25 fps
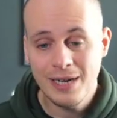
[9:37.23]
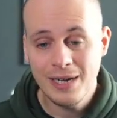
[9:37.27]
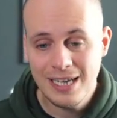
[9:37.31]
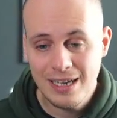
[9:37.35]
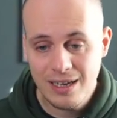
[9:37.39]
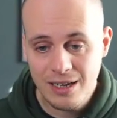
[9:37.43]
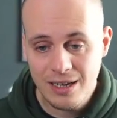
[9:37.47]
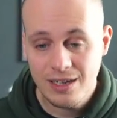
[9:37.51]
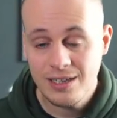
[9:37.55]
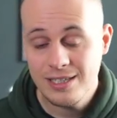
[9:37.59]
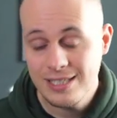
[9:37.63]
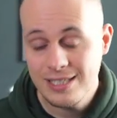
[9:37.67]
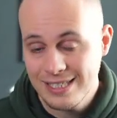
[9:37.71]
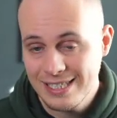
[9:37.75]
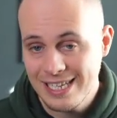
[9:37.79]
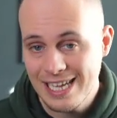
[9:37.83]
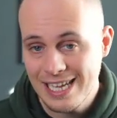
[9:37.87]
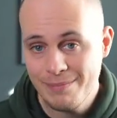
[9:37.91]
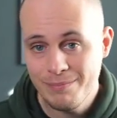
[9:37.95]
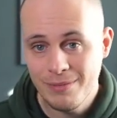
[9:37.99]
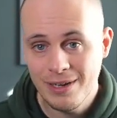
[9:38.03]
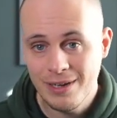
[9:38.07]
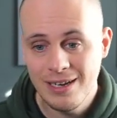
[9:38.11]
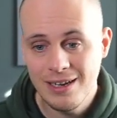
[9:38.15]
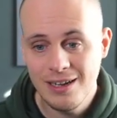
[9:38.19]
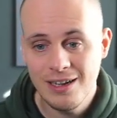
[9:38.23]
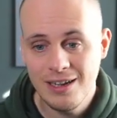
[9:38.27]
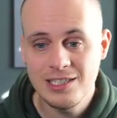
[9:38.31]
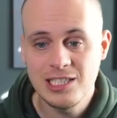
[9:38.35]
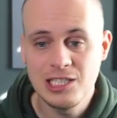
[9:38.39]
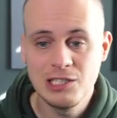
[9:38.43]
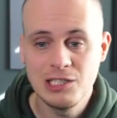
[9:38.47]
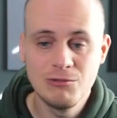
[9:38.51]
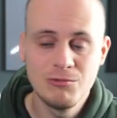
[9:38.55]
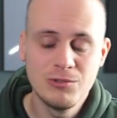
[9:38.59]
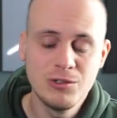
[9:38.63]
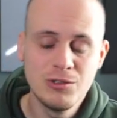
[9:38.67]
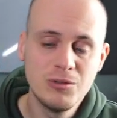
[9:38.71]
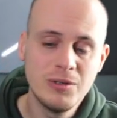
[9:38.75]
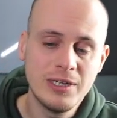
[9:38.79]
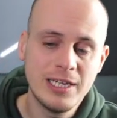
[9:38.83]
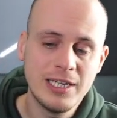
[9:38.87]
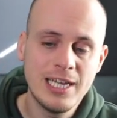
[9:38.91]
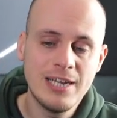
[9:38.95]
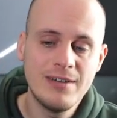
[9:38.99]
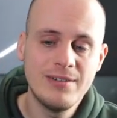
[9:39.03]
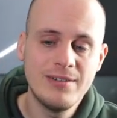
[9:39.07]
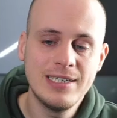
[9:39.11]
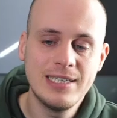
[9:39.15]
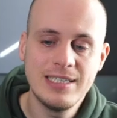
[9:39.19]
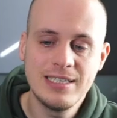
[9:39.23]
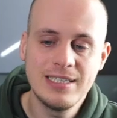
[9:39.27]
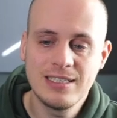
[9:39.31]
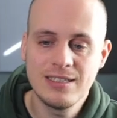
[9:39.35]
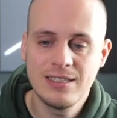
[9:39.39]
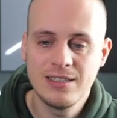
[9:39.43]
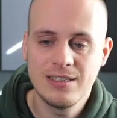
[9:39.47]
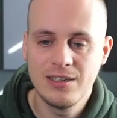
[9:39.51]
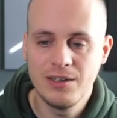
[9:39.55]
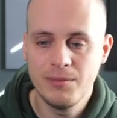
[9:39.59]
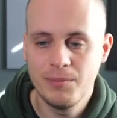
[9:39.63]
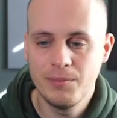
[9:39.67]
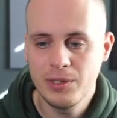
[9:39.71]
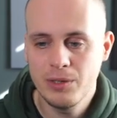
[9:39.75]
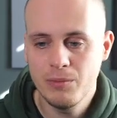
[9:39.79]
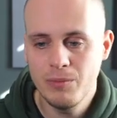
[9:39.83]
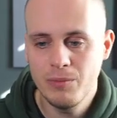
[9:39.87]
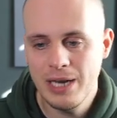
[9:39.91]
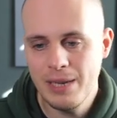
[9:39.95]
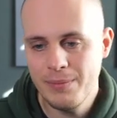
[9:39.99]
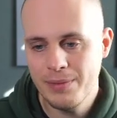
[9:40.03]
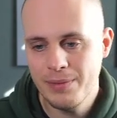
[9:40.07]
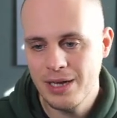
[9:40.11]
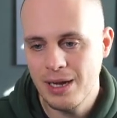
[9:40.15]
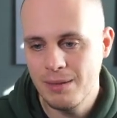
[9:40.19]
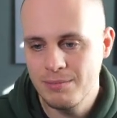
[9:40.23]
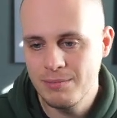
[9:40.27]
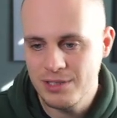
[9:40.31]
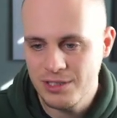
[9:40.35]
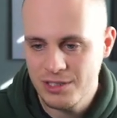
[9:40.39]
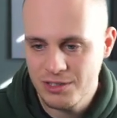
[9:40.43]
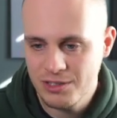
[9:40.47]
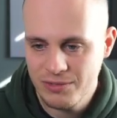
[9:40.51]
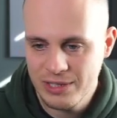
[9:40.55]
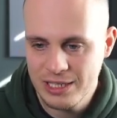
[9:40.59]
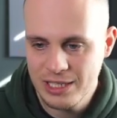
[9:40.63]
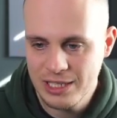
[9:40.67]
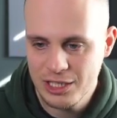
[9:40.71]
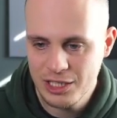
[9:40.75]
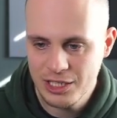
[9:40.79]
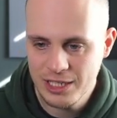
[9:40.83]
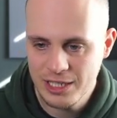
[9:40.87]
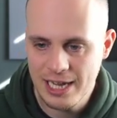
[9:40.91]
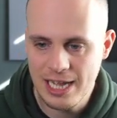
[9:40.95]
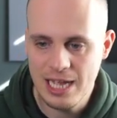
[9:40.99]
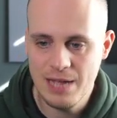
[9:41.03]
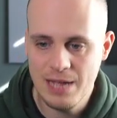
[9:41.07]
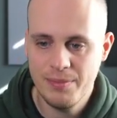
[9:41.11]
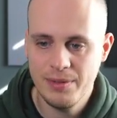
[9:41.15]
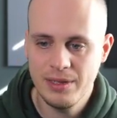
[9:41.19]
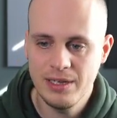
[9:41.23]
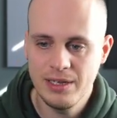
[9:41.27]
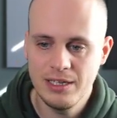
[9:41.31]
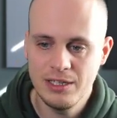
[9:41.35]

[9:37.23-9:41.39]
last tip, my last little rule here is that when it becomes a 3D shape,